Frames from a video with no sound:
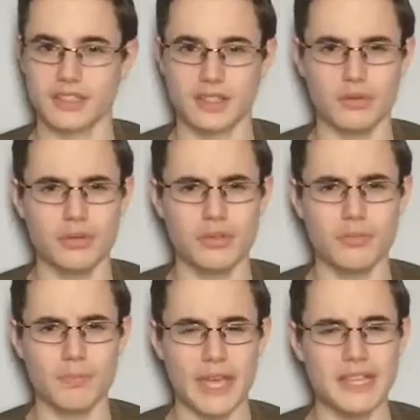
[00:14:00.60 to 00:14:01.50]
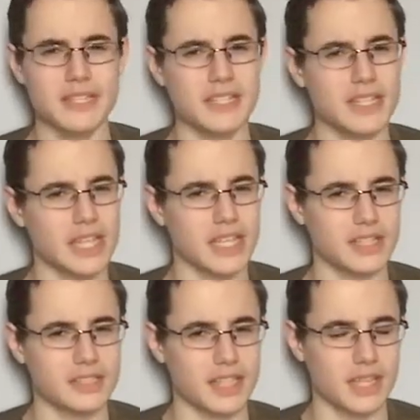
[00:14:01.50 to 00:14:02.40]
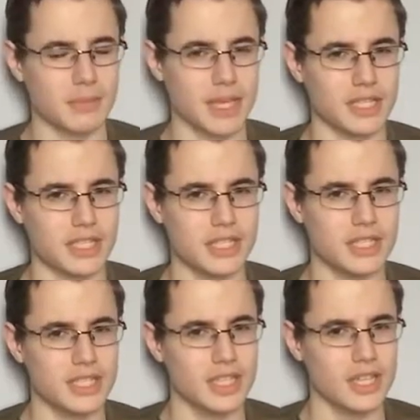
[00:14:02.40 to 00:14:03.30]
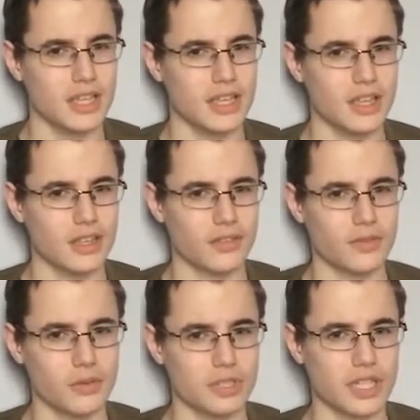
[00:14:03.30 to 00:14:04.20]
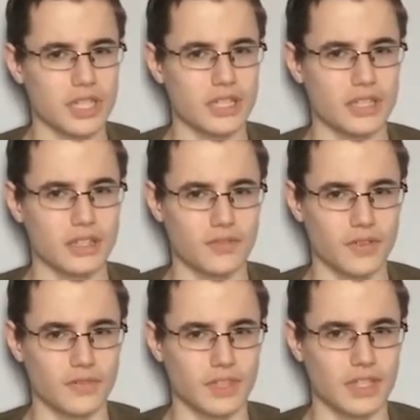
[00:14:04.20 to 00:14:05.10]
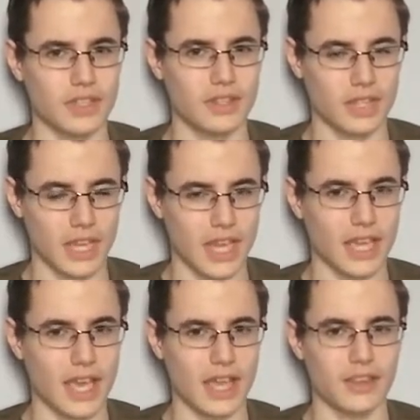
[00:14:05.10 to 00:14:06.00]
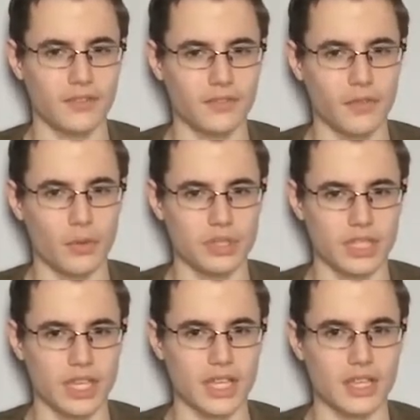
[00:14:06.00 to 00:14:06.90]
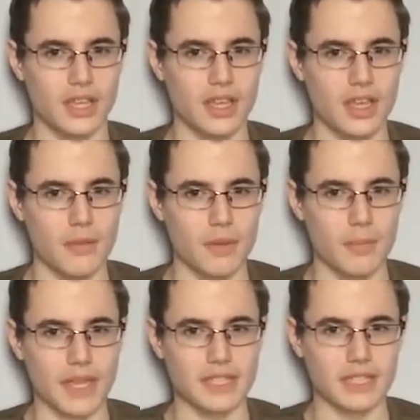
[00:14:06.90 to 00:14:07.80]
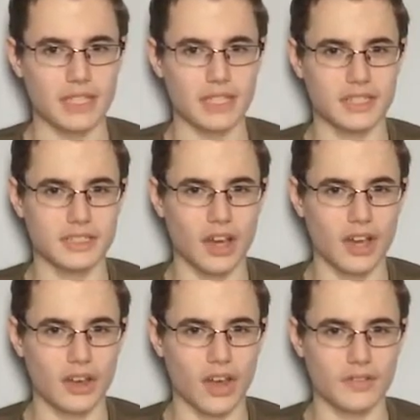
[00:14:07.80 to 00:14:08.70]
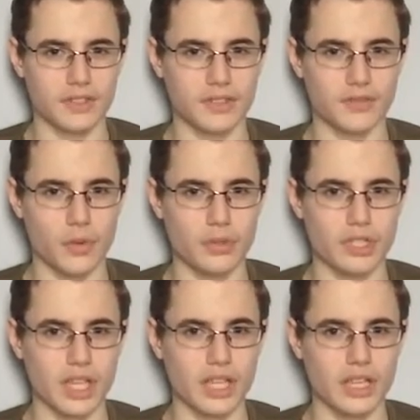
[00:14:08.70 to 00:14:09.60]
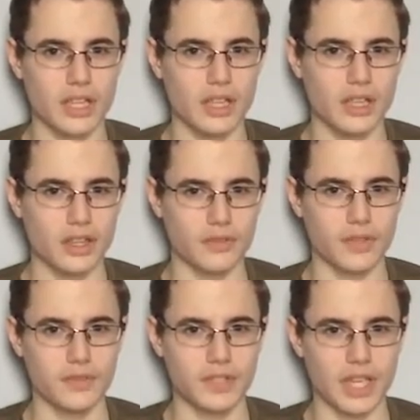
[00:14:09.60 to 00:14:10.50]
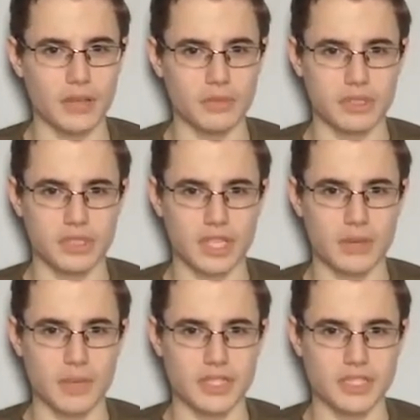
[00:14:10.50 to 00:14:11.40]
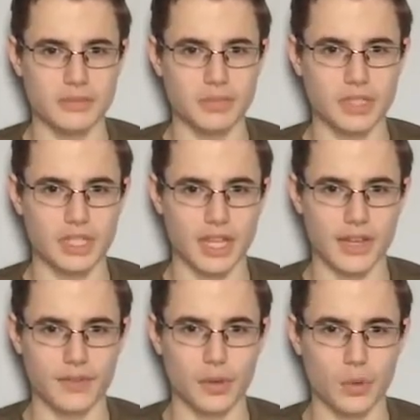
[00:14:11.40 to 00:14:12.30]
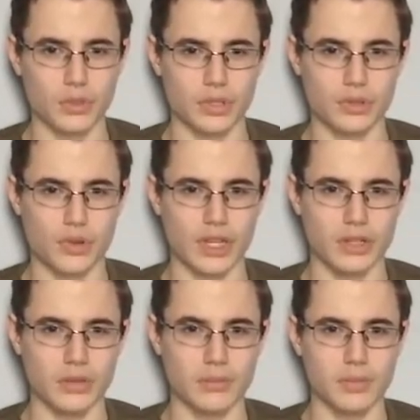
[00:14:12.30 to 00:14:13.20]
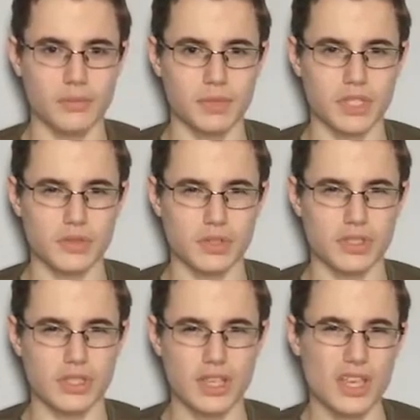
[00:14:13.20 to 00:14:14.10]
They're all basically the same engine, the 14, the 58 and 48, but basically they started life as a 48. The 58 was the same engine but didn't have the auto train equipment, which was